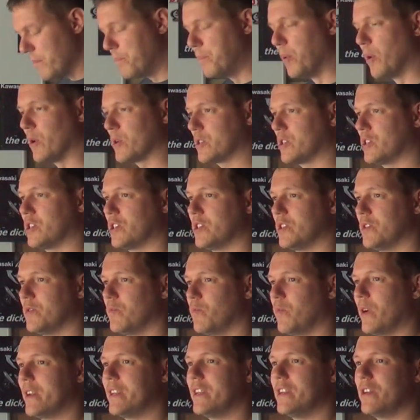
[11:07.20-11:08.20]
But
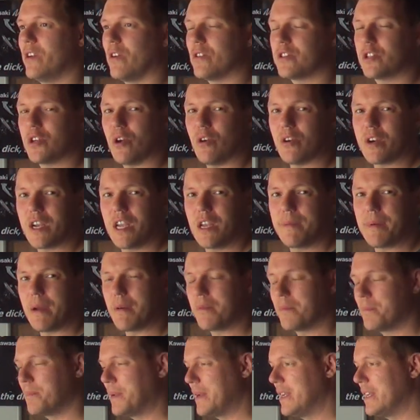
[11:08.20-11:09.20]
when you're talking
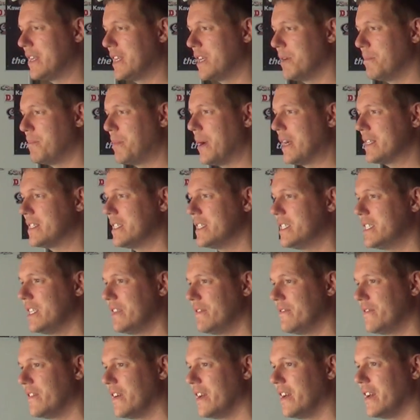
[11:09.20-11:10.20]
about being
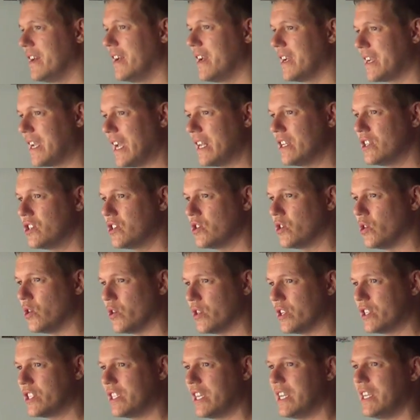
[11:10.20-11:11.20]
competitive against
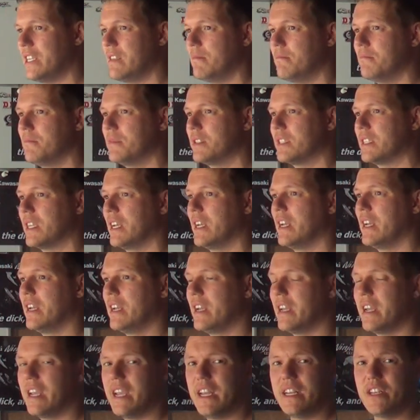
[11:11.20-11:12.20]
other teams
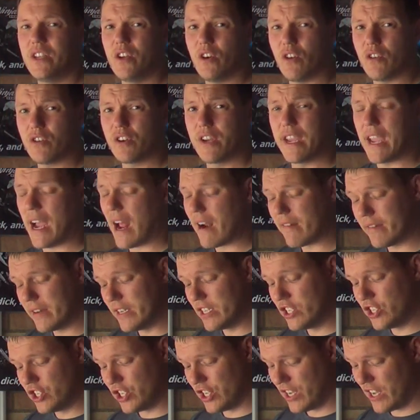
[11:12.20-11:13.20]
in your
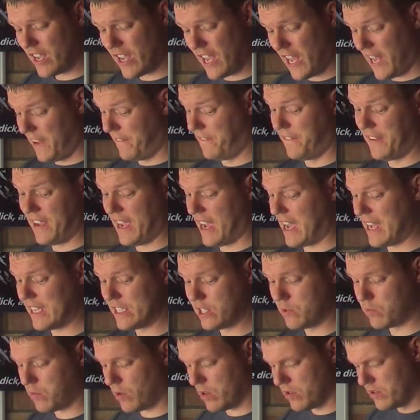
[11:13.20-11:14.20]
garage, if he
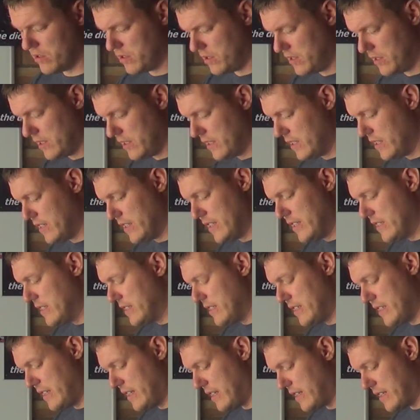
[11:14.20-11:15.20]
has one,
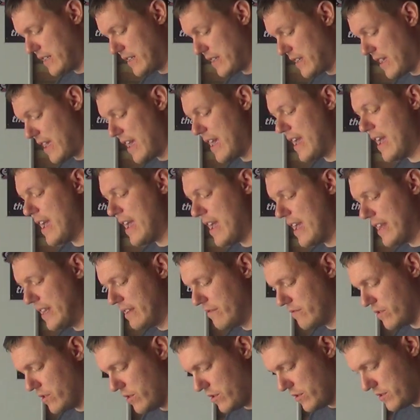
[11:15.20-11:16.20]
uh, any
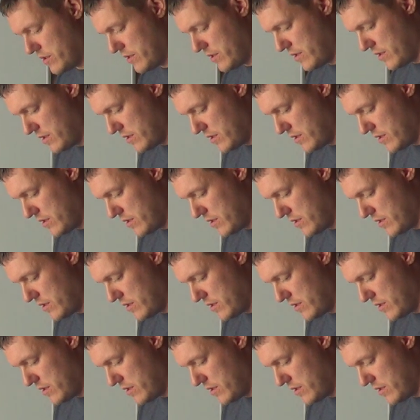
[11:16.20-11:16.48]
road